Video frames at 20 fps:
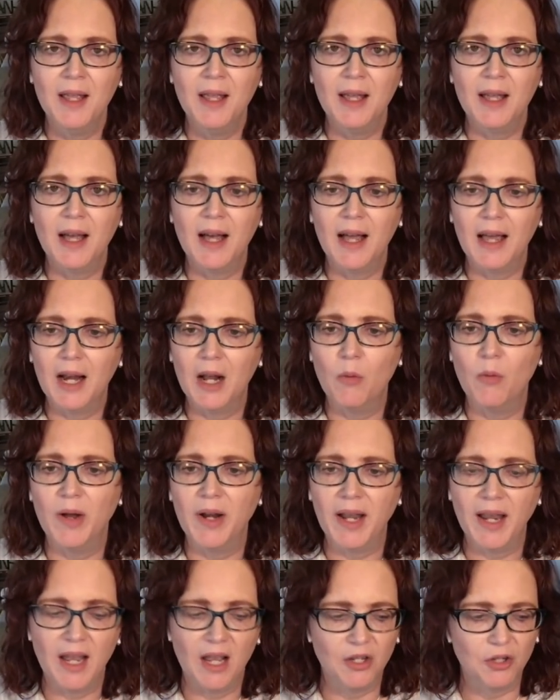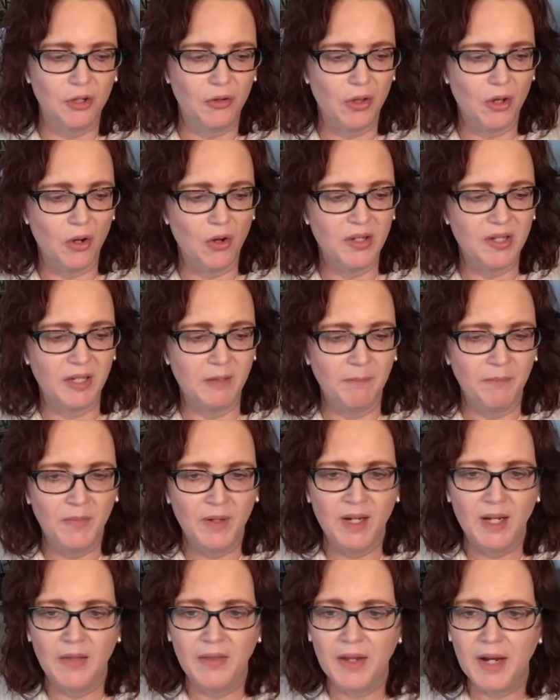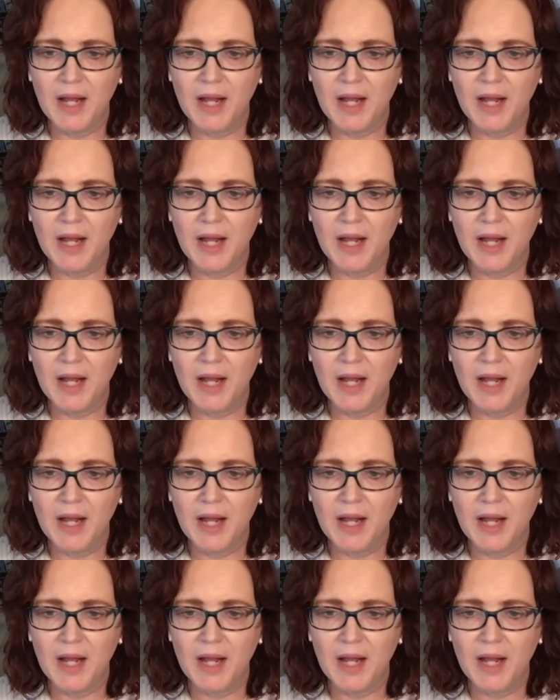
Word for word: And I want to answer those. And then